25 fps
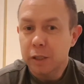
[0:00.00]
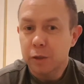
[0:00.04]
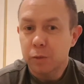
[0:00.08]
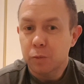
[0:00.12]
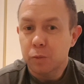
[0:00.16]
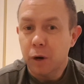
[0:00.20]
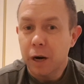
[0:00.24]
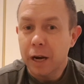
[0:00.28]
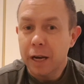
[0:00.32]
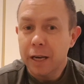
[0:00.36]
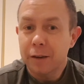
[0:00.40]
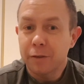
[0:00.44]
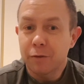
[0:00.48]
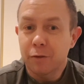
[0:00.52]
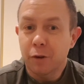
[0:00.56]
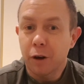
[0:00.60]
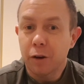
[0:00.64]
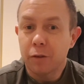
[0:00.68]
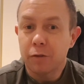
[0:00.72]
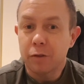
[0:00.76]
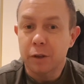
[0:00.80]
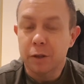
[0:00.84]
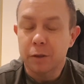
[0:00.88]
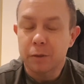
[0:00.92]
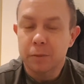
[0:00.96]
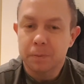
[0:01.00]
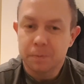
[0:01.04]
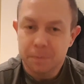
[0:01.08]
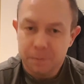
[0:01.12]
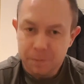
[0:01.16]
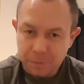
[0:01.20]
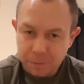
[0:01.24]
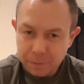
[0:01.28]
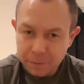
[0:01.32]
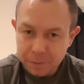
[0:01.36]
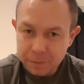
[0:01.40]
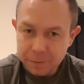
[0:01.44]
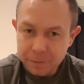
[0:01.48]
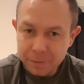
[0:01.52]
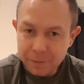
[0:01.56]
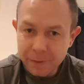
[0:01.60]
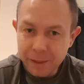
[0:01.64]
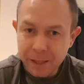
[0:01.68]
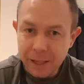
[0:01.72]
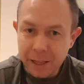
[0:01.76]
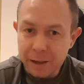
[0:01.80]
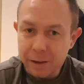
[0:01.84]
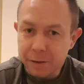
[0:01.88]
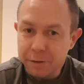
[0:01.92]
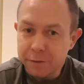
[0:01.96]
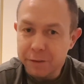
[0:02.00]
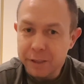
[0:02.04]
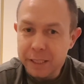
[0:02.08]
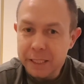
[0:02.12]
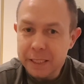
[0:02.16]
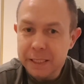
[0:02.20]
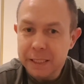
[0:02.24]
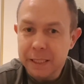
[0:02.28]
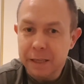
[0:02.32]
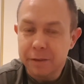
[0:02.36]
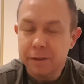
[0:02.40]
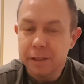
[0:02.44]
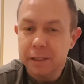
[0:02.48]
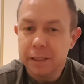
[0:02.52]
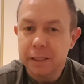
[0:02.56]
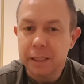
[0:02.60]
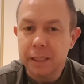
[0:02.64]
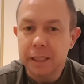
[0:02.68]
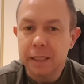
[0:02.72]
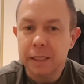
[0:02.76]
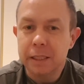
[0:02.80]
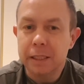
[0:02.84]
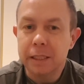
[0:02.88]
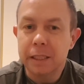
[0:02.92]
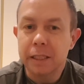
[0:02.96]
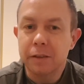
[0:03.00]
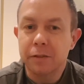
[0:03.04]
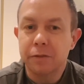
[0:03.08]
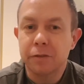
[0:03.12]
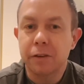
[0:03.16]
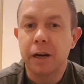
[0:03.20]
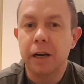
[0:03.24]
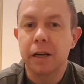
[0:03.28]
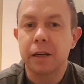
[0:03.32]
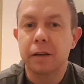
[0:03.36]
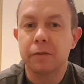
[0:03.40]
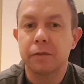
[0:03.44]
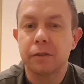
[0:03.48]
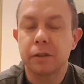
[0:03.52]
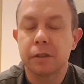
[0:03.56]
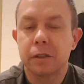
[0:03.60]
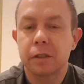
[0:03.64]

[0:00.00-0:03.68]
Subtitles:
Pride Volvo, a V70 D5.